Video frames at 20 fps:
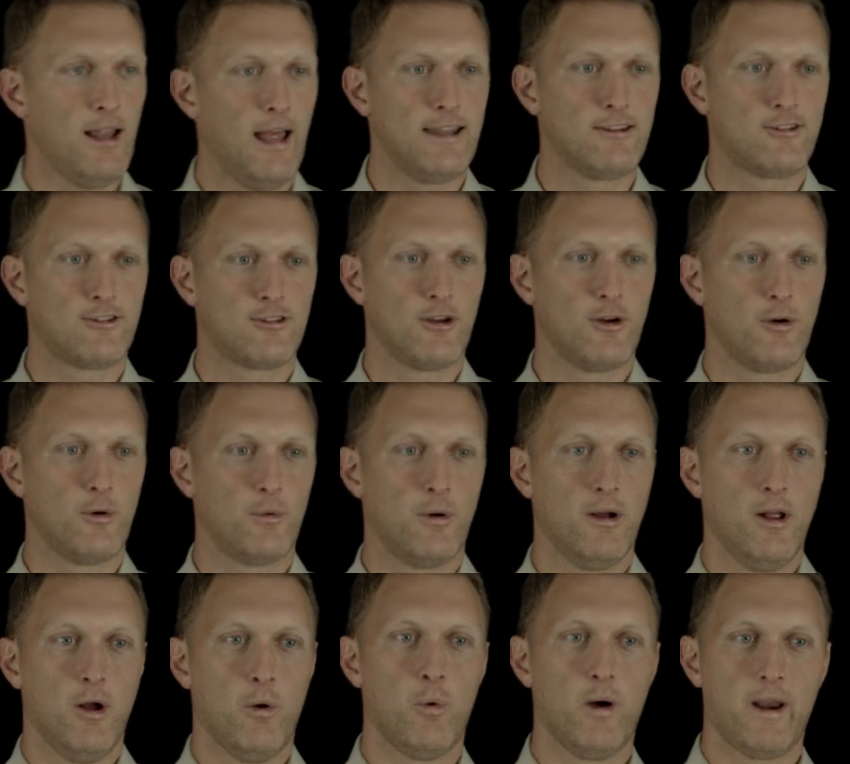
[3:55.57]
And
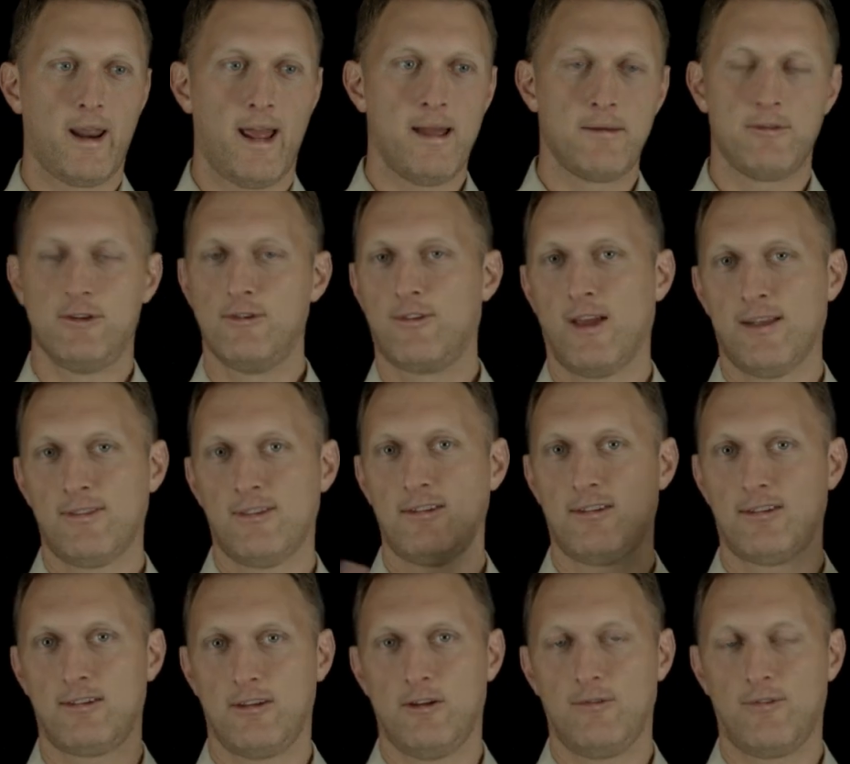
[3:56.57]
so what have you? have got
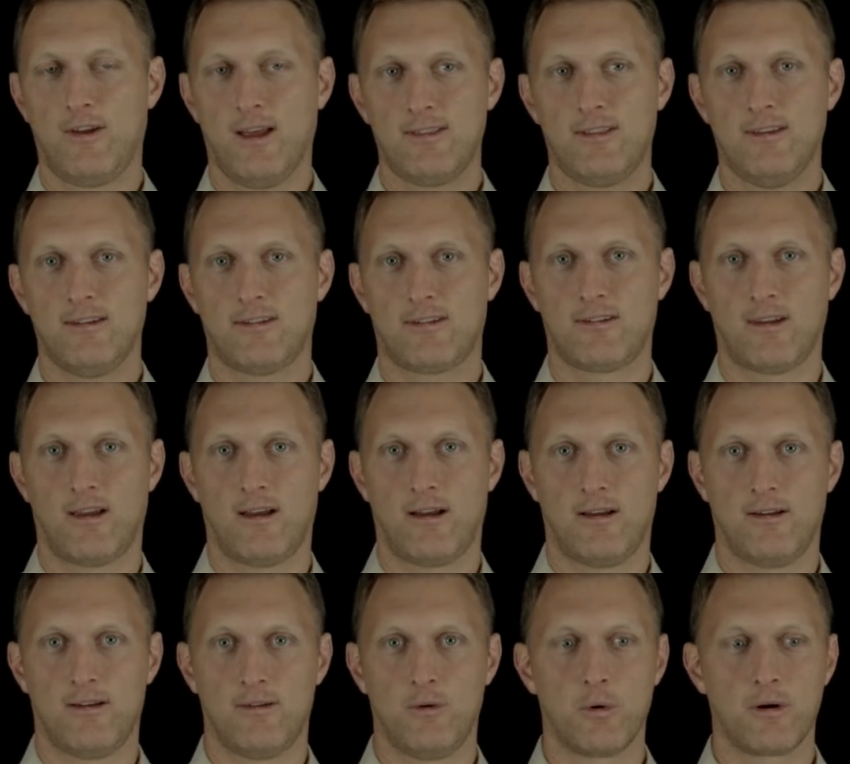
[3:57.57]
this, you've got this
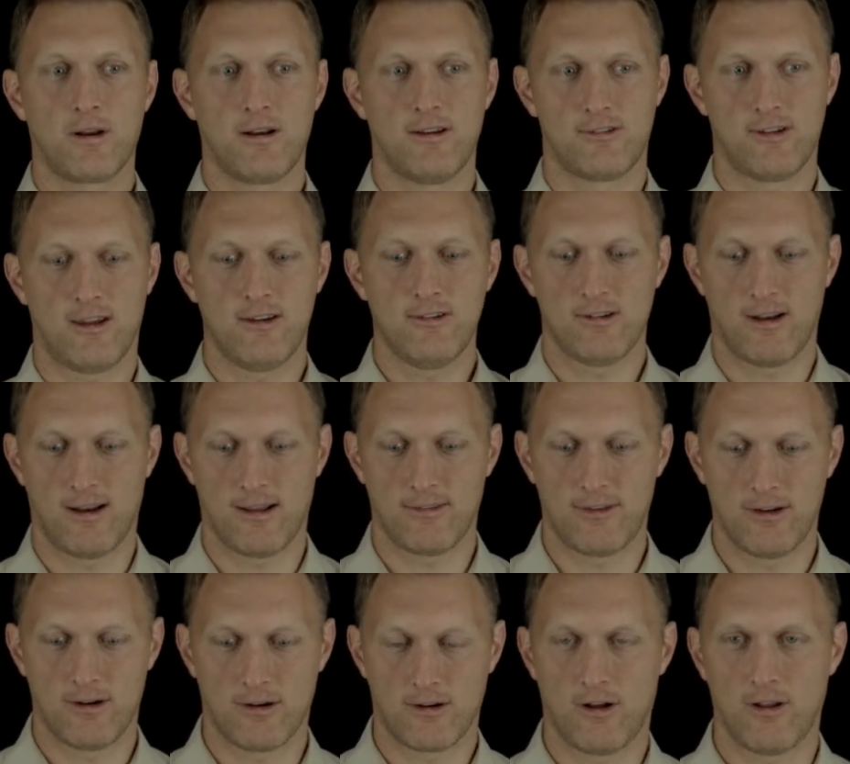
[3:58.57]
uh, organization
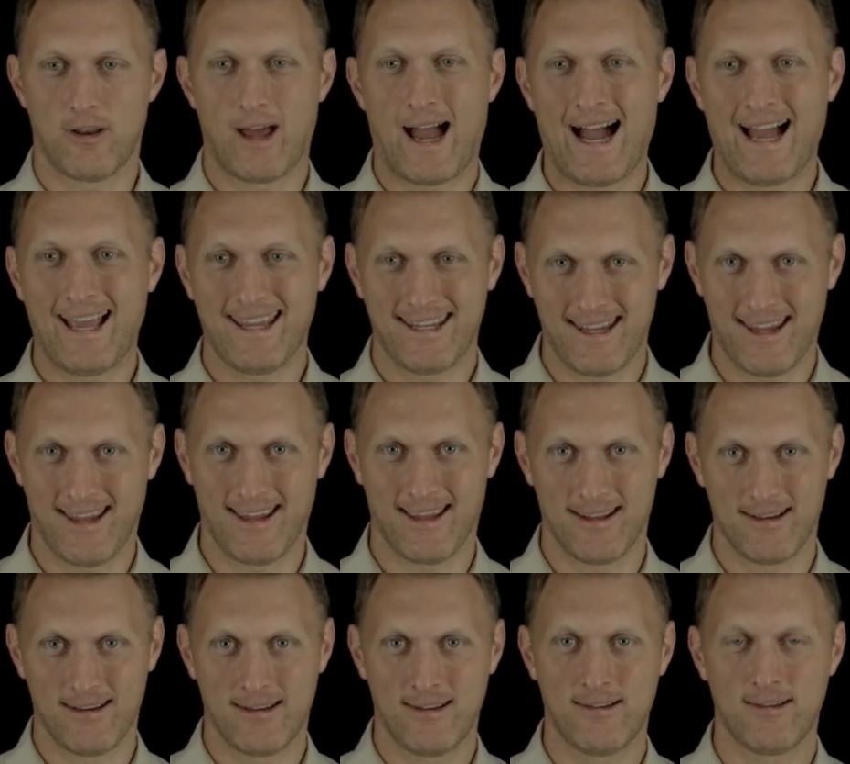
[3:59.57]
out there called
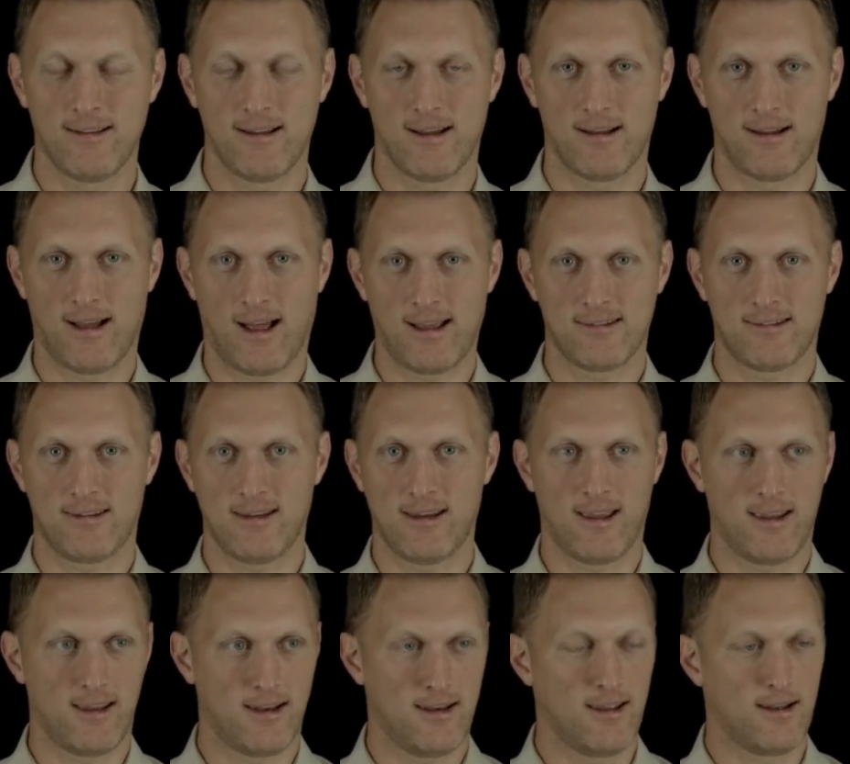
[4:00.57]
ICANN, uh,
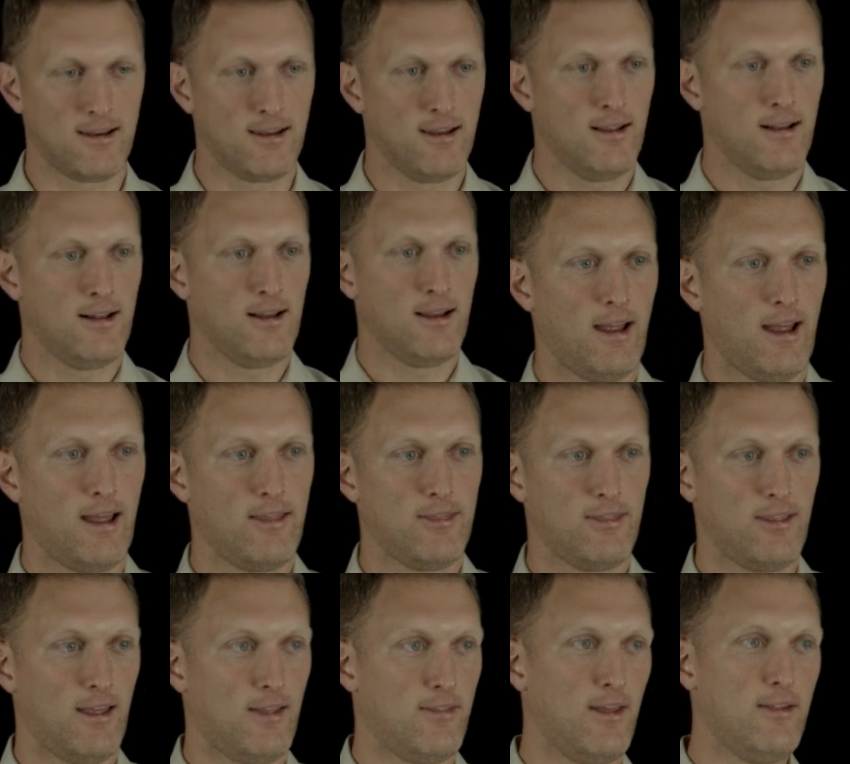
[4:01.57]
I-C-A-N-N,
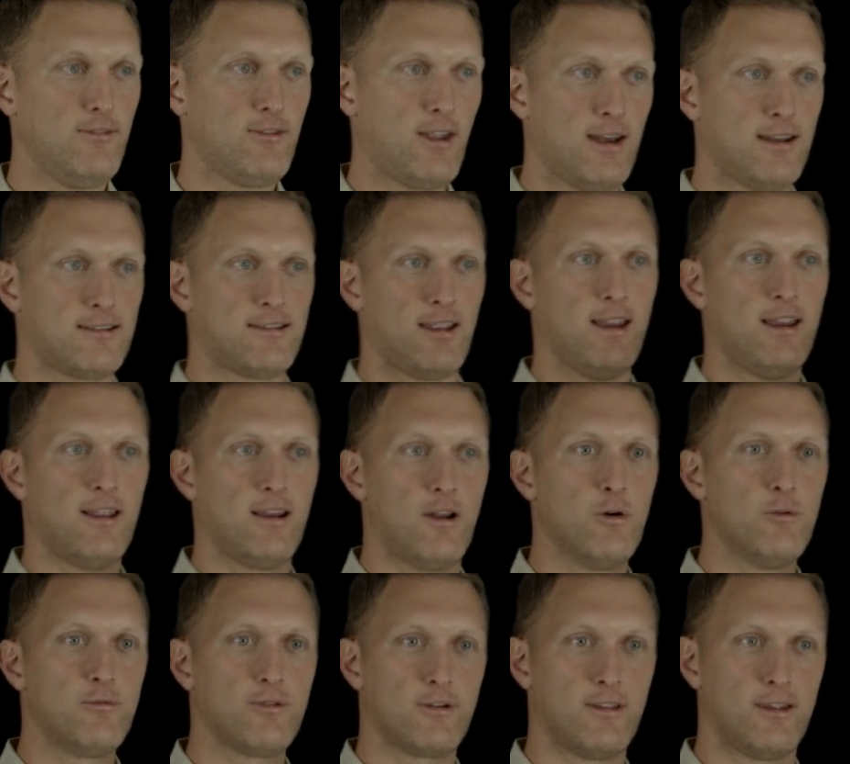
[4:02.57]
and, and they've kind of taken
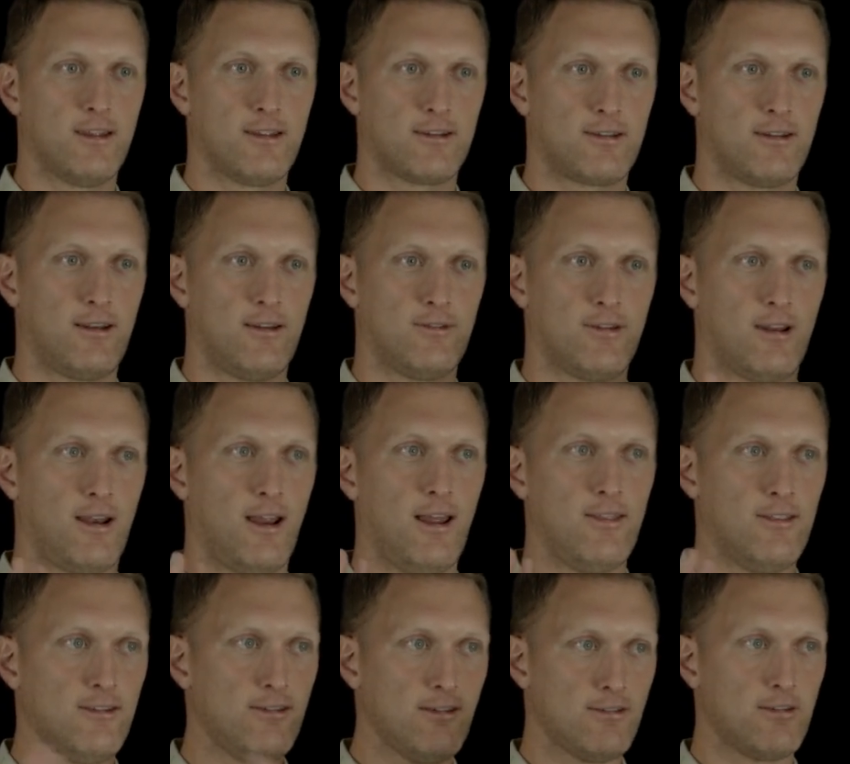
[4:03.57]
over this and they've said,
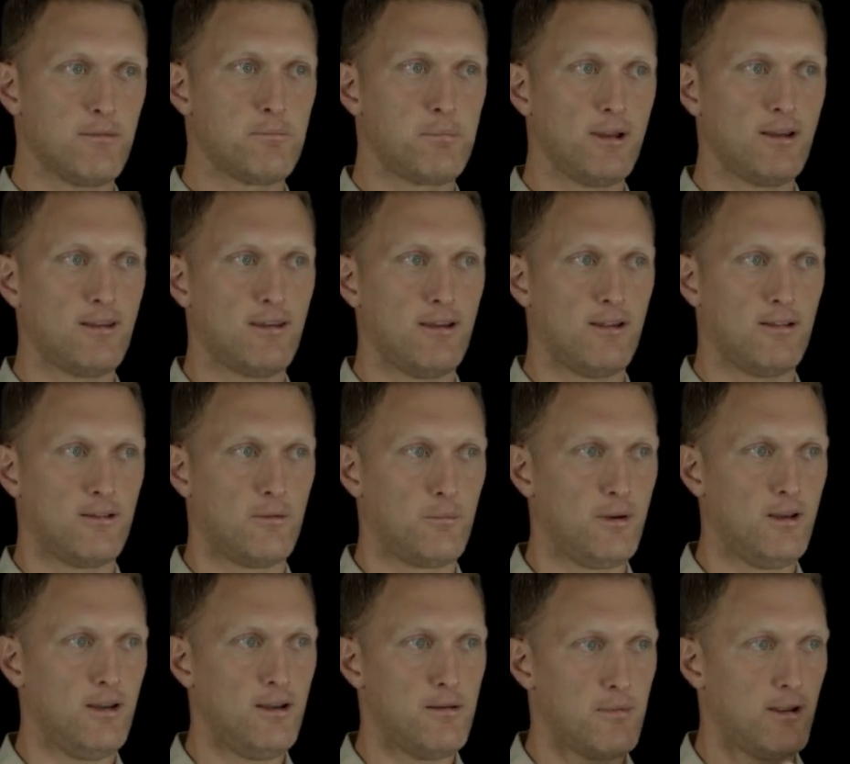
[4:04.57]
hey, this is a big deal and
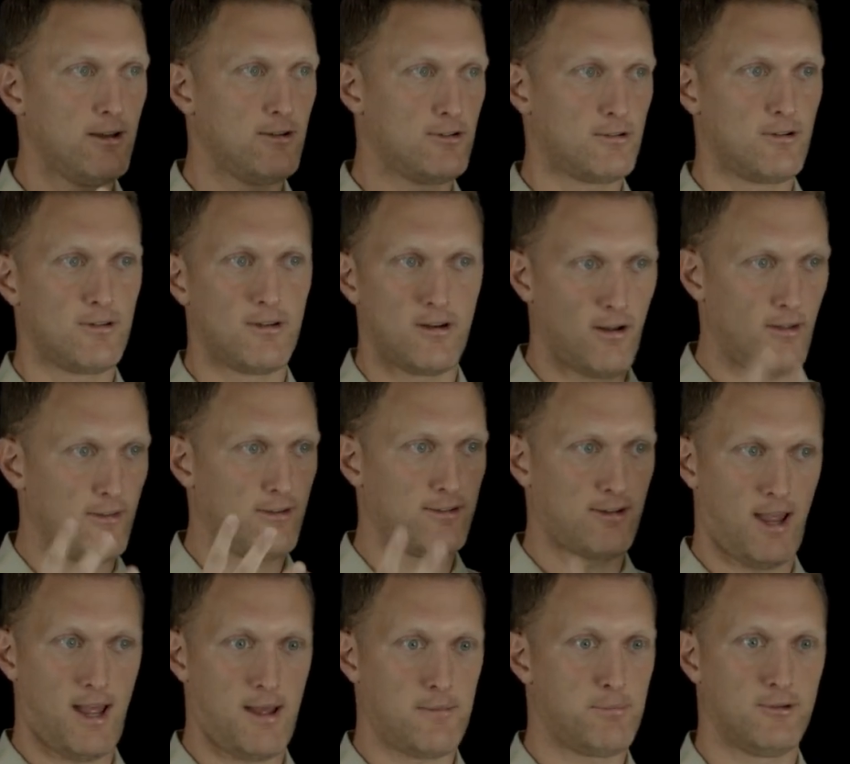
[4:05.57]
we need to make sure that all
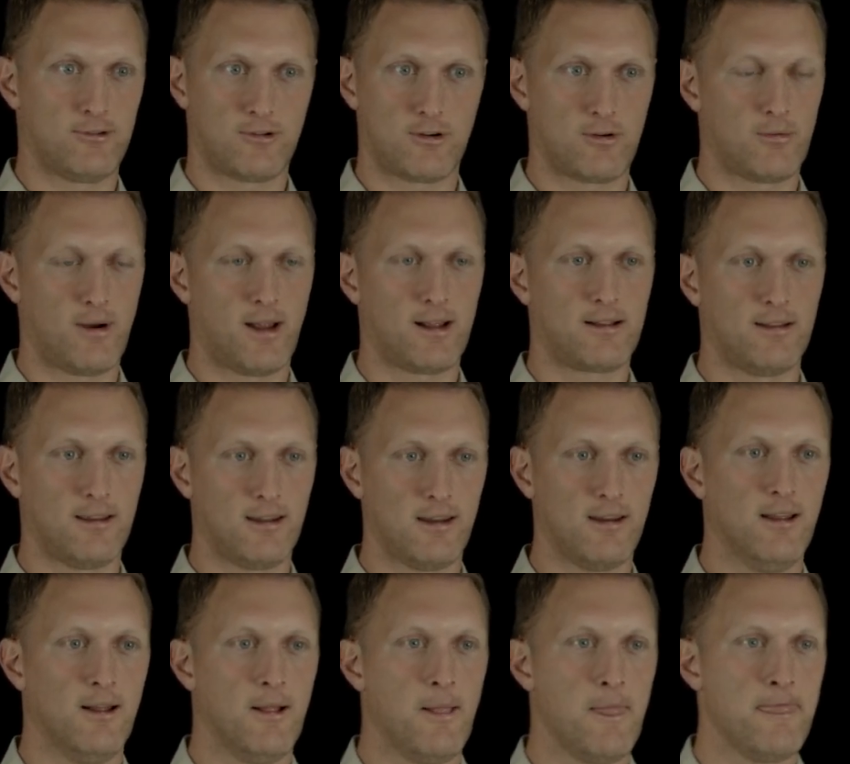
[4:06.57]
this happens correctly.